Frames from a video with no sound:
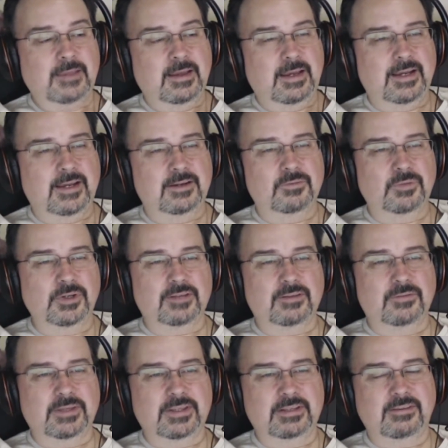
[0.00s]
And
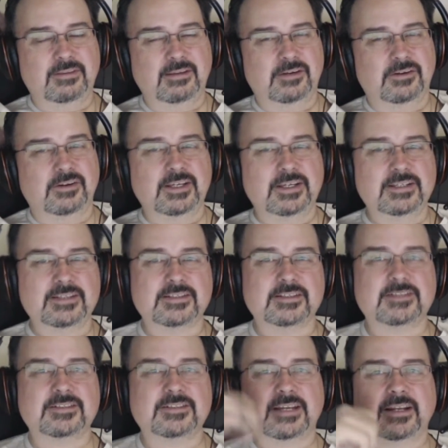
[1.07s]
what the theory is
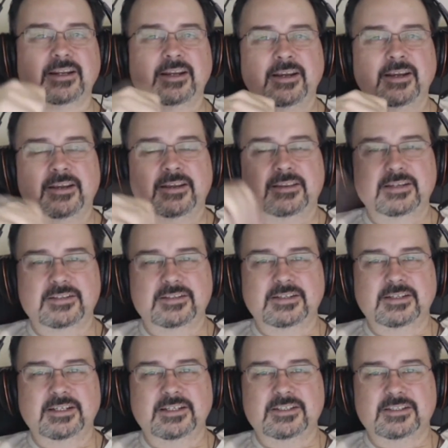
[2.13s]
that there's
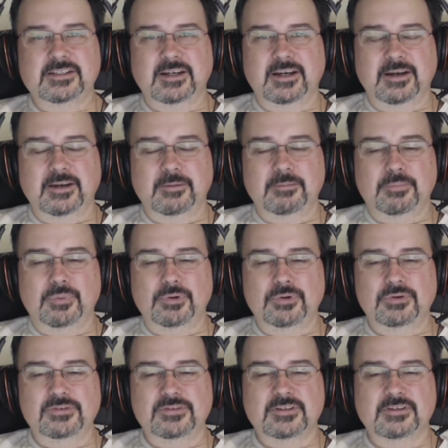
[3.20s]
these
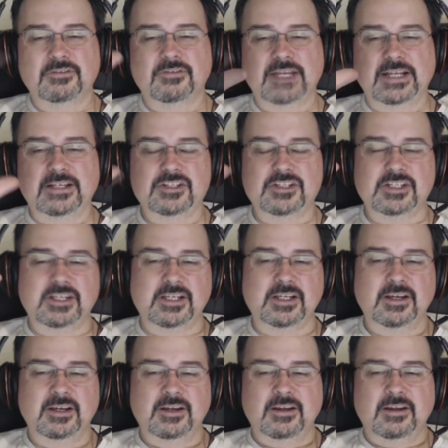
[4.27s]
portals of
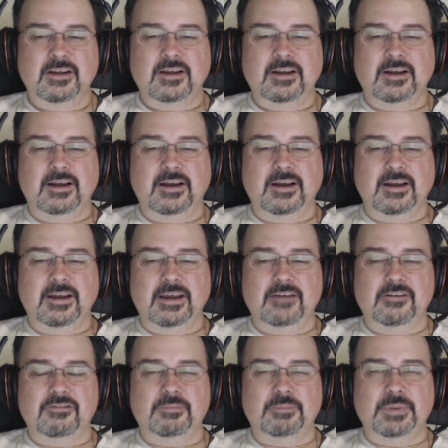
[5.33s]
energy
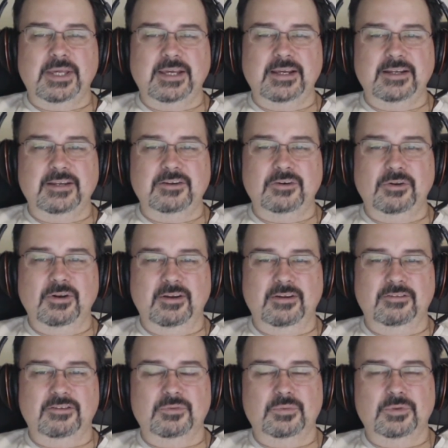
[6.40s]
have appeared all
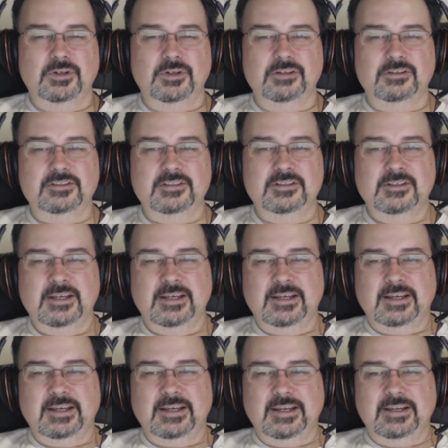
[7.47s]
over the world,
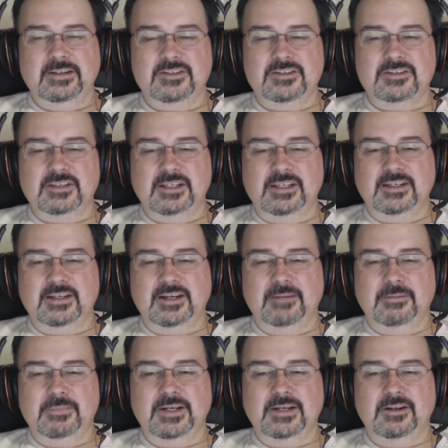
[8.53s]
and the
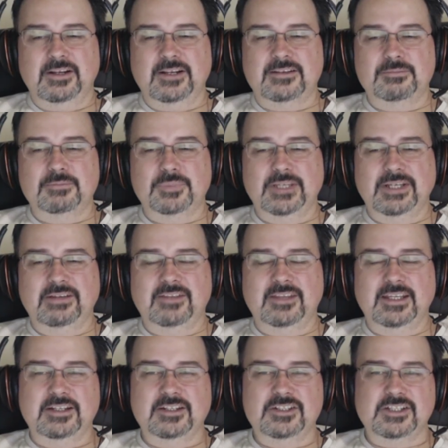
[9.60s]
Enlightened believe
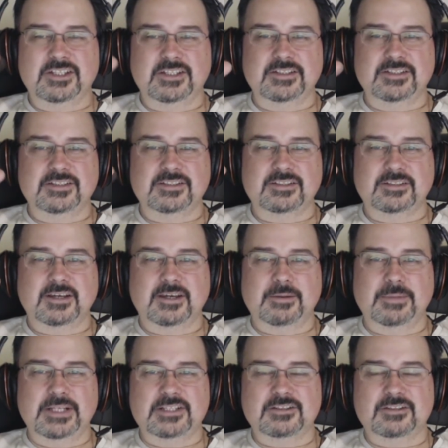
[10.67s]
the energy is
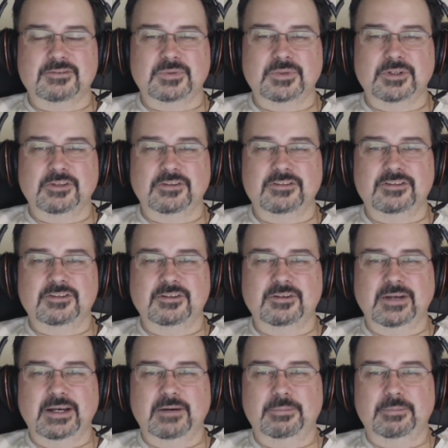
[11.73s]
coming into the world
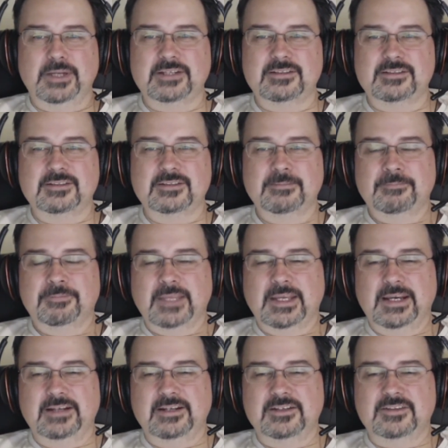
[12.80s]
to help us,
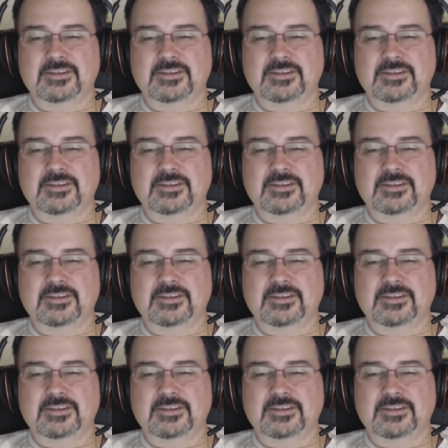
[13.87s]
and